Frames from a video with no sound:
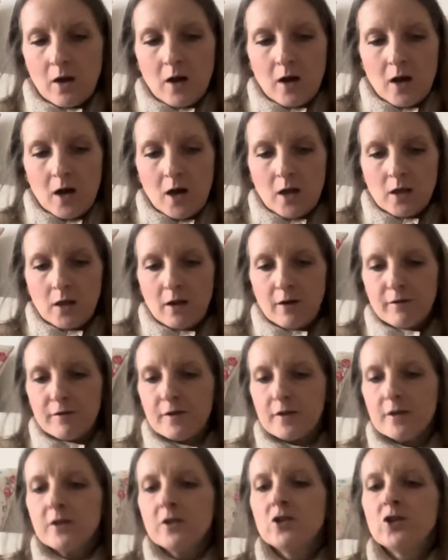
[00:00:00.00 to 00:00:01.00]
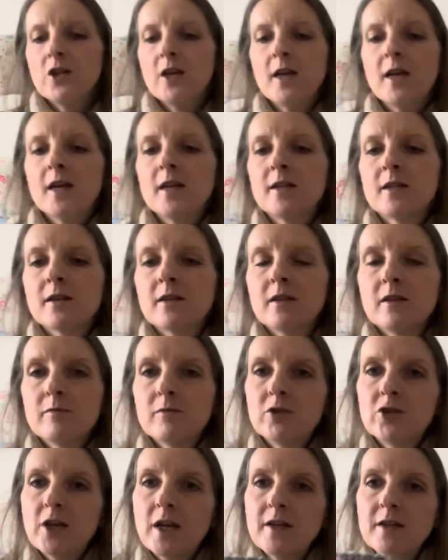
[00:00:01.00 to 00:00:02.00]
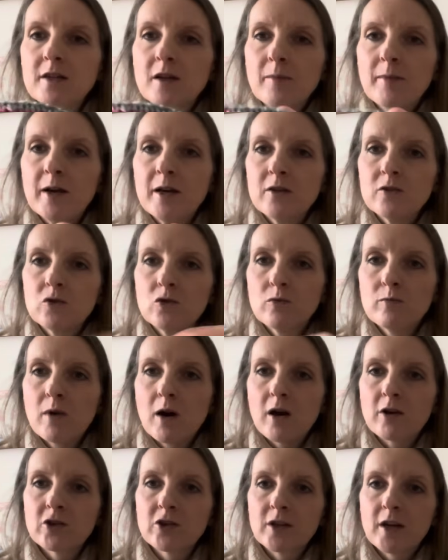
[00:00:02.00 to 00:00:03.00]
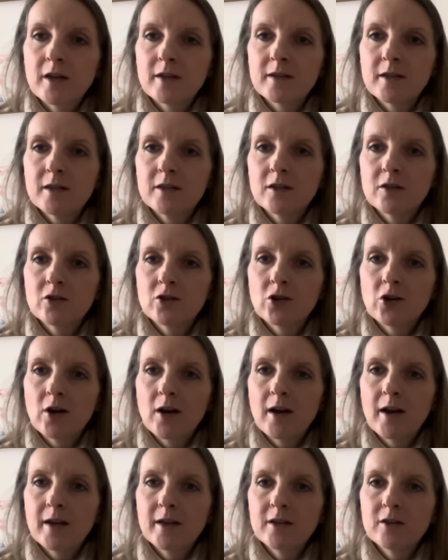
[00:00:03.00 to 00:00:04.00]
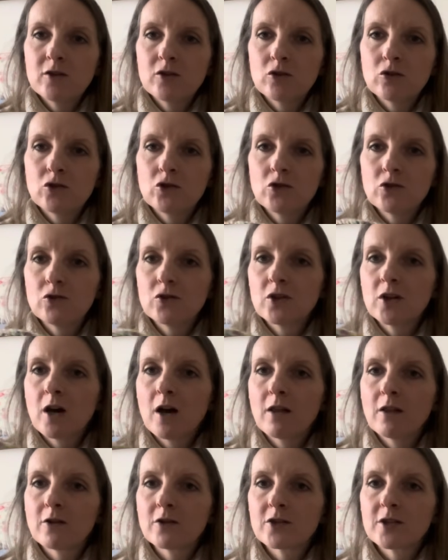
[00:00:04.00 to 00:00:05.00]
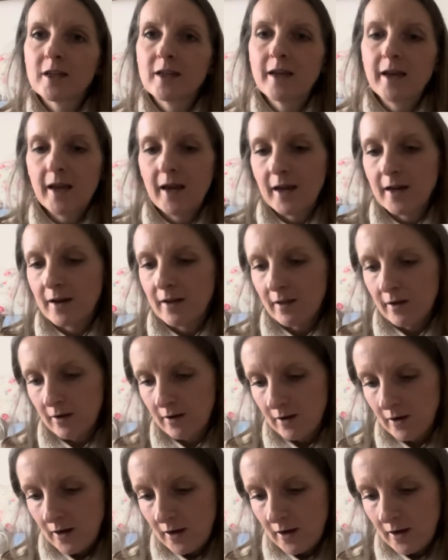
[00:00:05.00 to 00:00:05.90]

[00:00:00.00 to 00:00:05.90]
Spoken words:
loved the jade and the magenta bit so much that I did try to choose colours again that